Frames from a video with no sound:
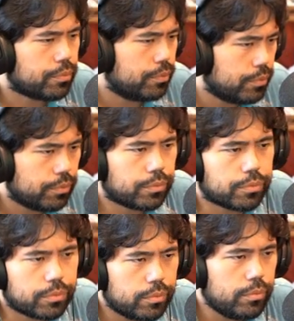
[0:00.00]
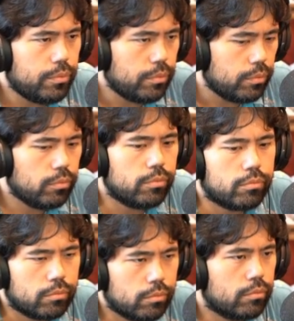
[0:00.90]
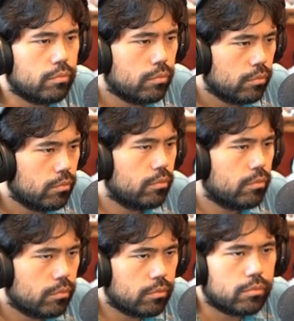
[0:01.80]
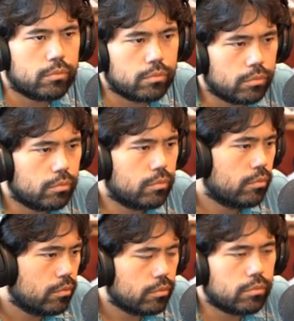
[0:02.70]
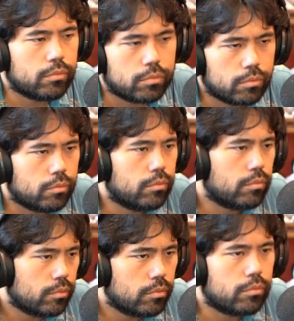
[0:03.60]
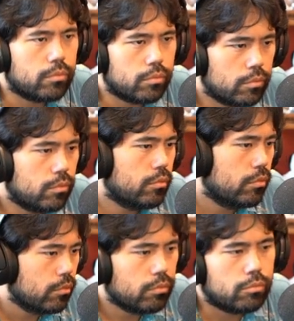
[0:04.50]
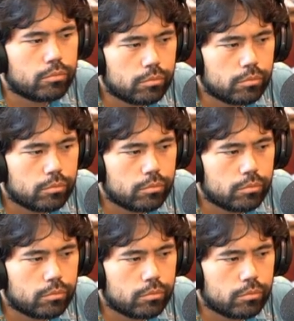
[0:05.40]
No one is speaking in this clip.